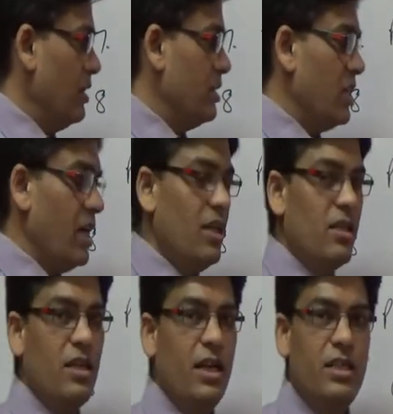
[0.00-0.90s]

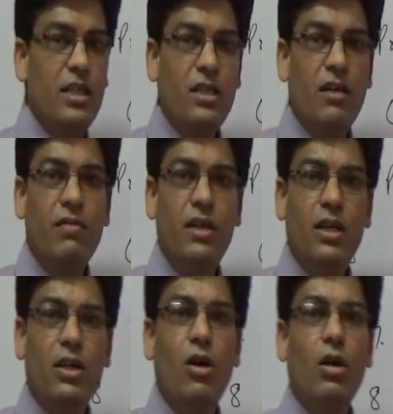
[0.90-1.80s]
channels like Discovery
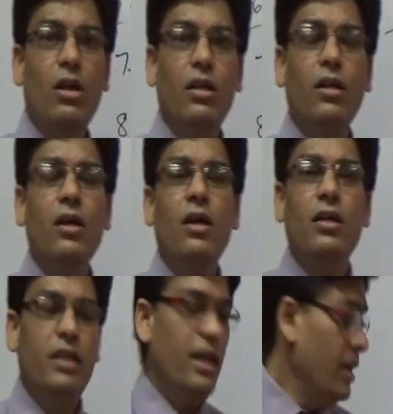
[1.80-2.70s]
and all,
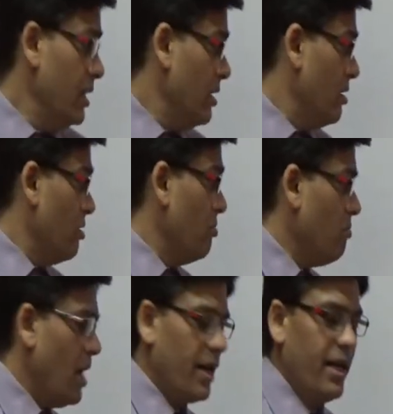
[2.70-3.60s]
they
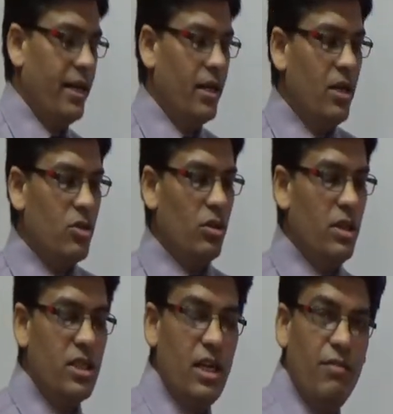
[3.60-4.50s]
market. So
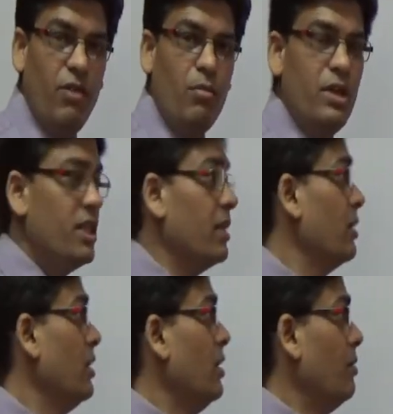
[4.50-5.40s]
this information,
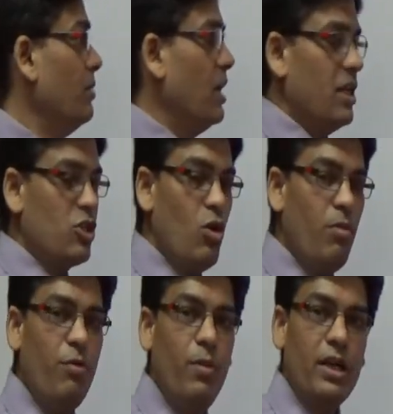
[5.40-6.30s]
the scope
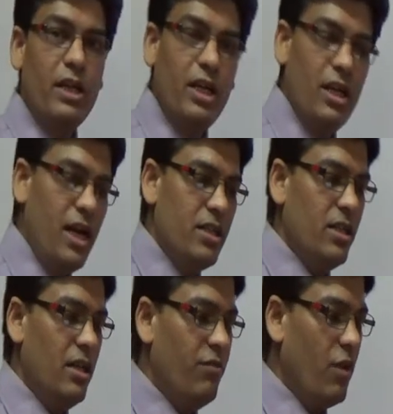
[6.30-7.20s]
of marketing lies
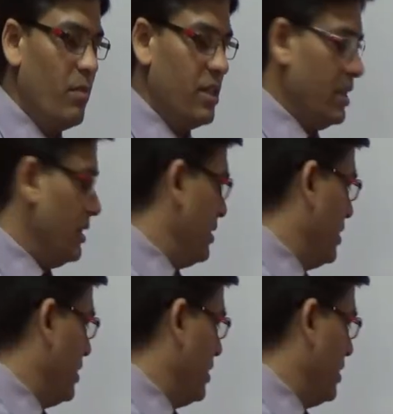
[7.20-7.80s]
in information.